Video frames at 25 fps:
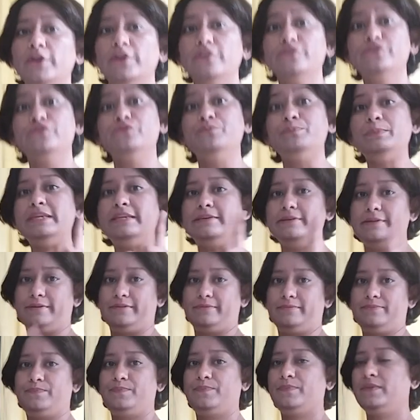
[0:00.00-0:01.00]
of the meaning.
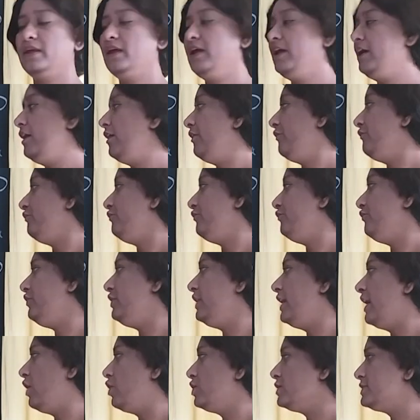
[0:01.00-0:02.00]

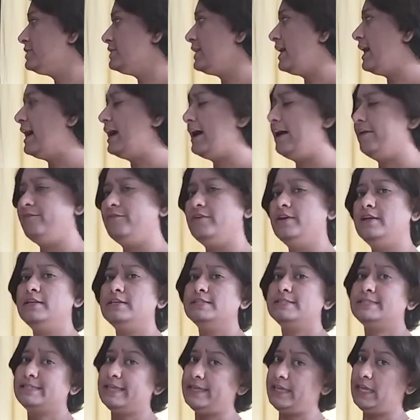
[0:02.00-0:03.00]
We also have
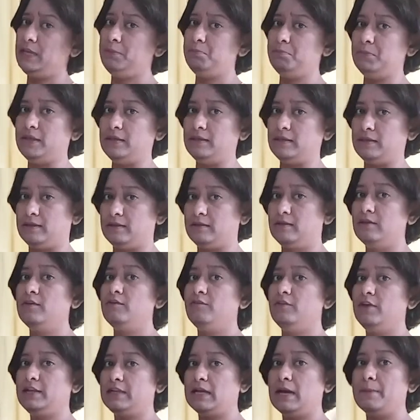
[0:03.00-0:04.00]
second meaning.
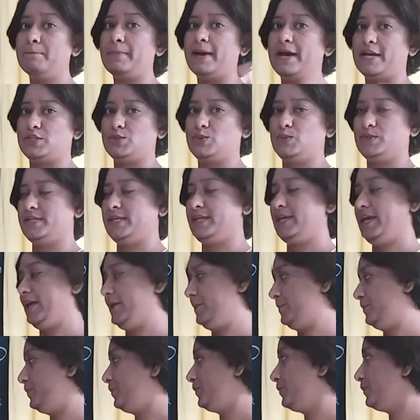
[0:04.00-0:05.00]
We'll come back to it again.
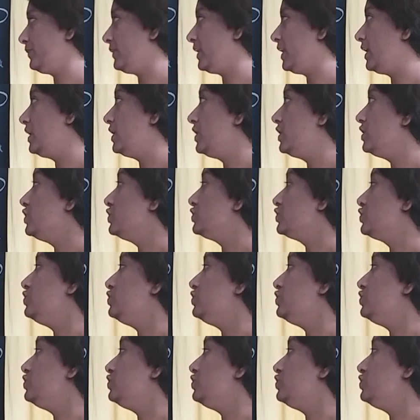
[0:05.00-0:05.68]
So